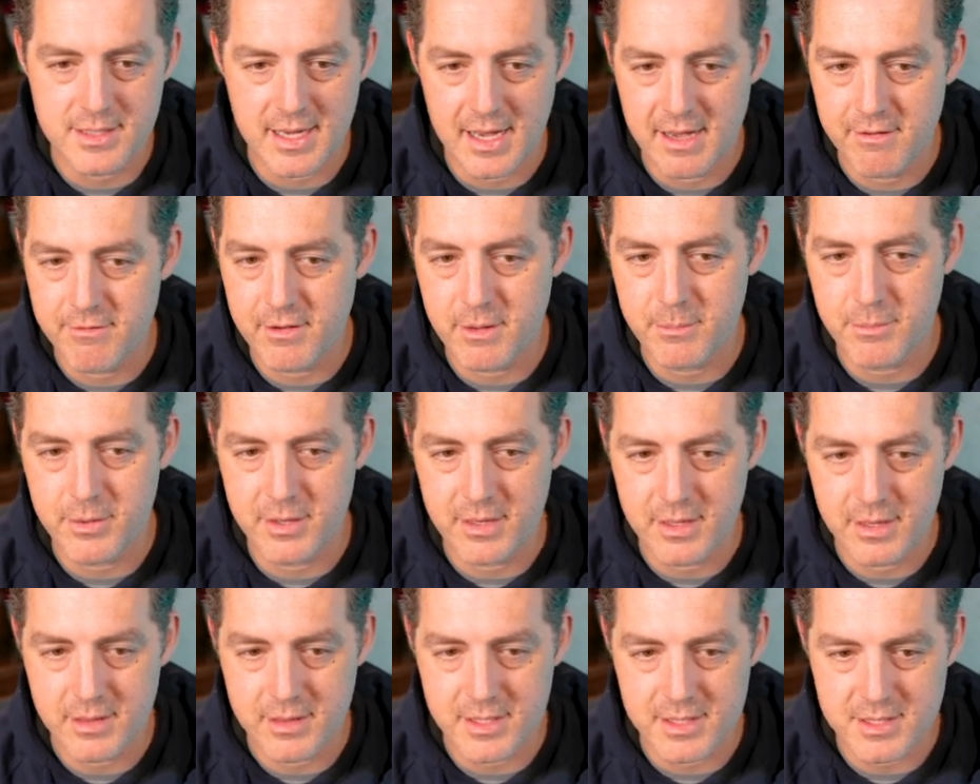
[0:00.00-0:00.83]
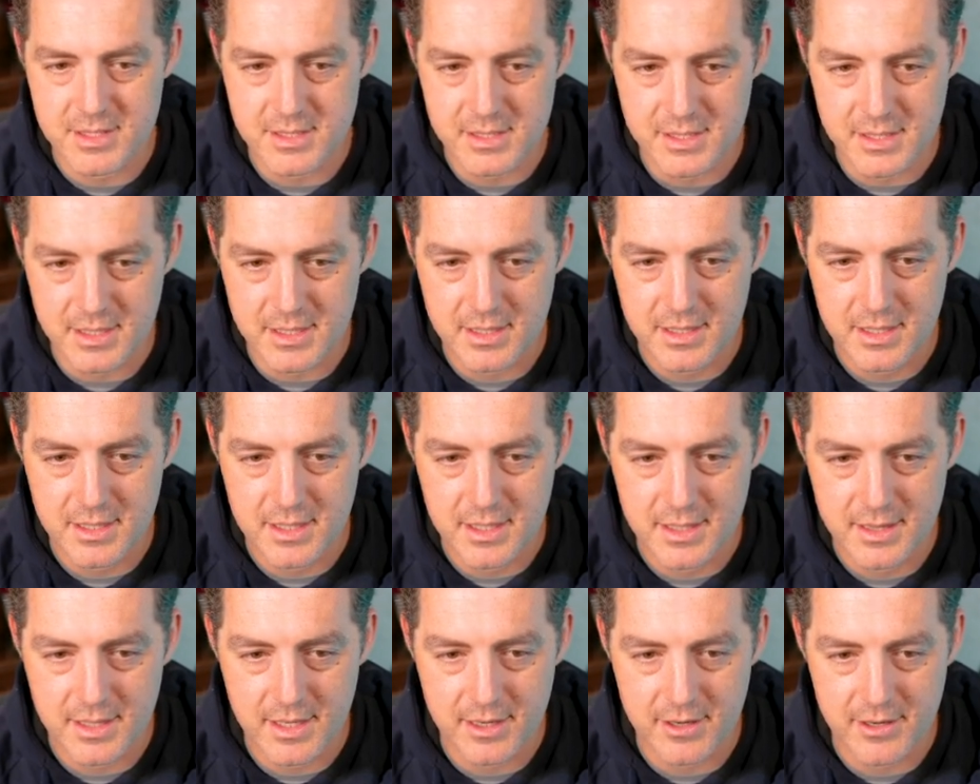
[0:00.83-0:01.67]
diving beneath the sea,
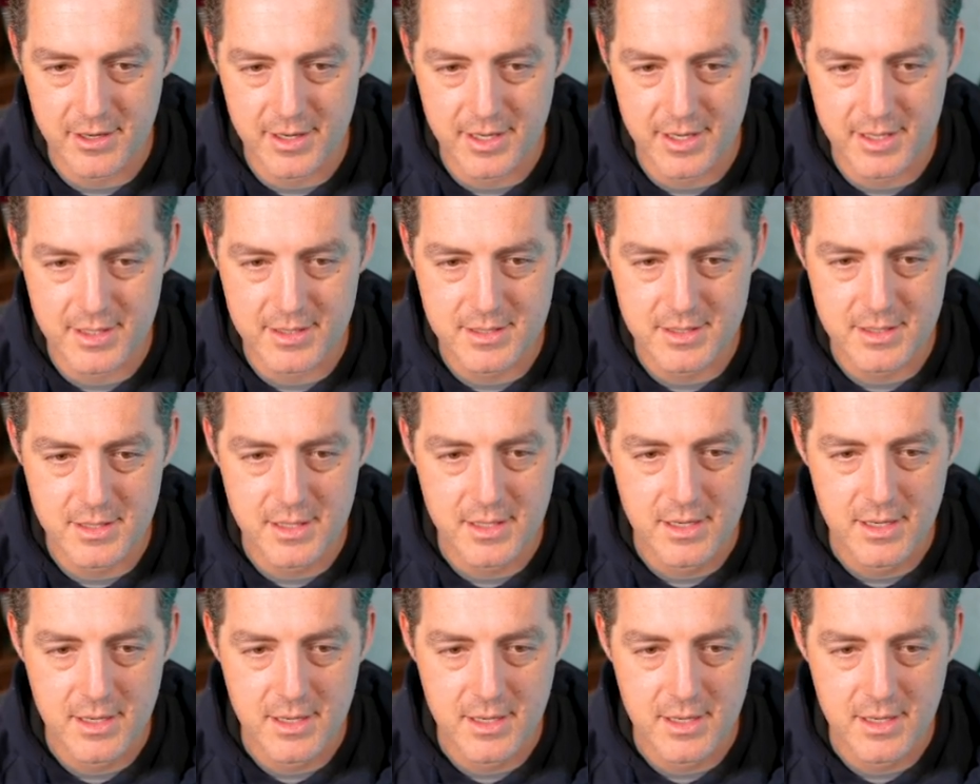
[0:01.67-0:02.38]
and there it is.